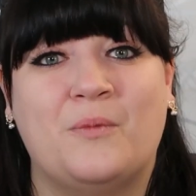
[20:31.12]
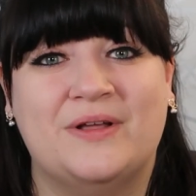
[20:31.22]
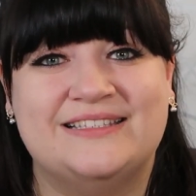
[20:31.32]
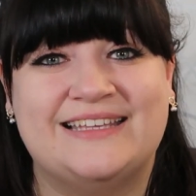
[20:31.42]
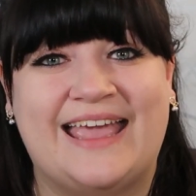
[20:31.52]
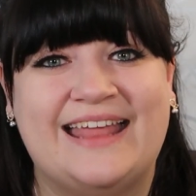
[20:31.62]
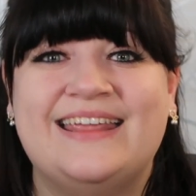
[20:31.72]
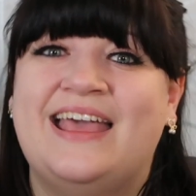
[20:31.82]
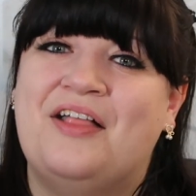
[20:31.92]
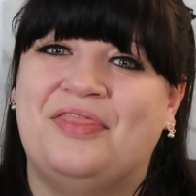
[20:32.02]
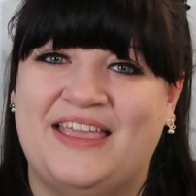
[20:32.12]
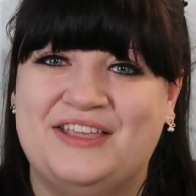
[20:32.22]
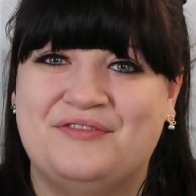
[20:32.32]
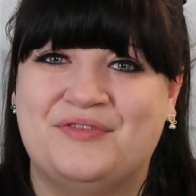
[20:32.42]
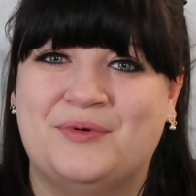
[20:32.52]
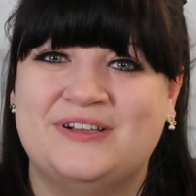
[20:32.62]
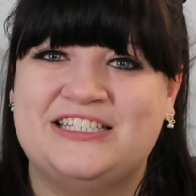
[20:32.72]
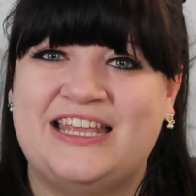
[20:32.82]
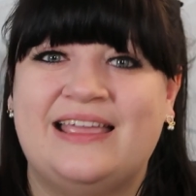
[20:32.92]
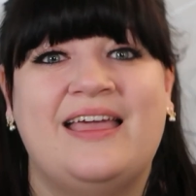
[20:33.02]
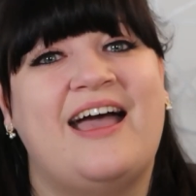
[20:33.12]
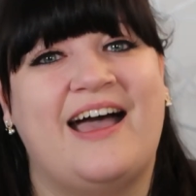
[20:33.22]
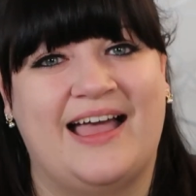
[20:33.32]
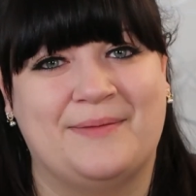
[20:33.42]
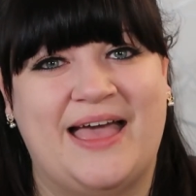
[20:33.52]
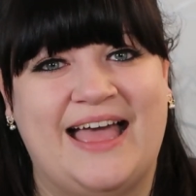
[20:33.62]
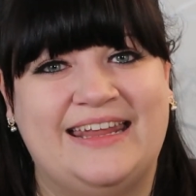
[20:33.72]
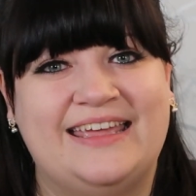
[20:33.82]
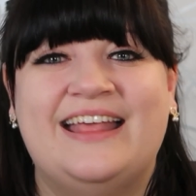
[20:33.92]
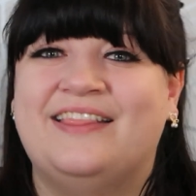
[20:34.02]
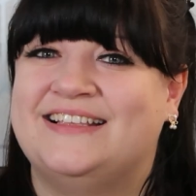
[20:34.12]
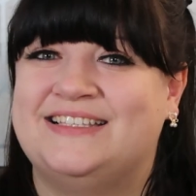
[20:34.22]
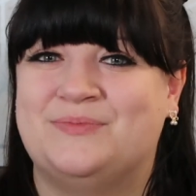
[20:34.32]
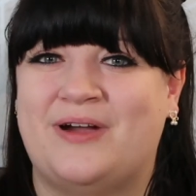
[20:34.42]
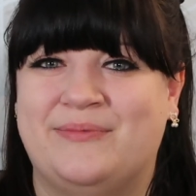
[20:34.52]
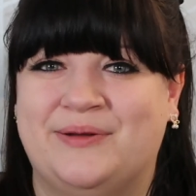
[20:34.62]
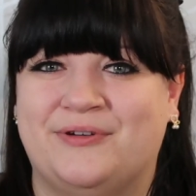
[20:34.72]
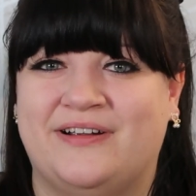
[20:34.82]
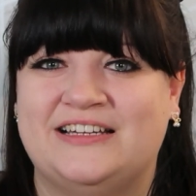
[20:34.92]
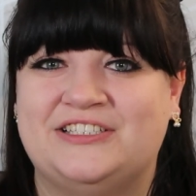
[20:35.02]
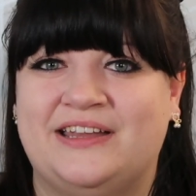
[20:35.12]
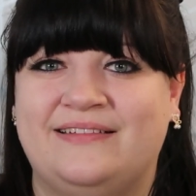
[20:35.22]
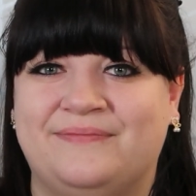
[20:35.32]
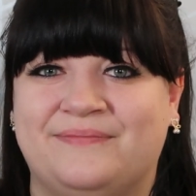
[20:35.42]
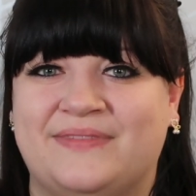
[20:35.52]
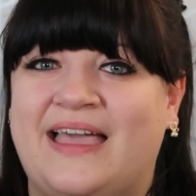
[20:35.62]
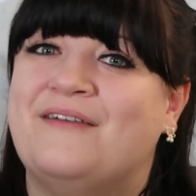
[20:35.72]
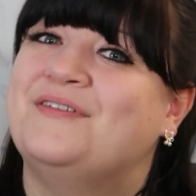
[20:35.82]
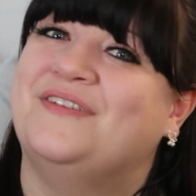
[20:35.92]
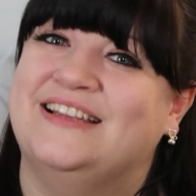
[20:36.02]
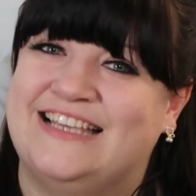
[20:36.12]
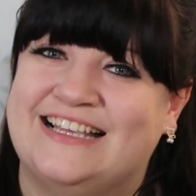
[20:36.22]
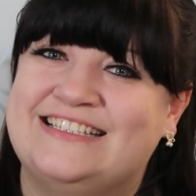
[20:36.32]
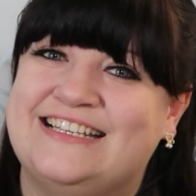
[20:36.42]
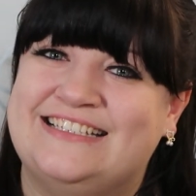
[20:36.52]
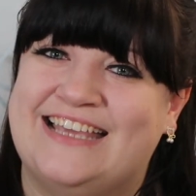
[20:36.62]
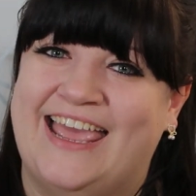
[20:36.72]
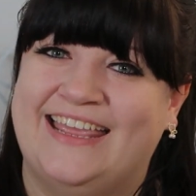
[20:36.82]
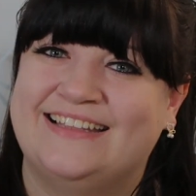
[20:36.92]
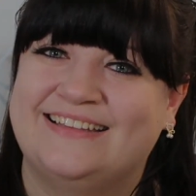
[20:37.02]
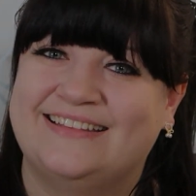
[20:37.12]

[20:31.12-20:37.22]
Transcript: Once again, thank you for watching. I'm Hannah, this is Primary Progression. Have a fantastic day.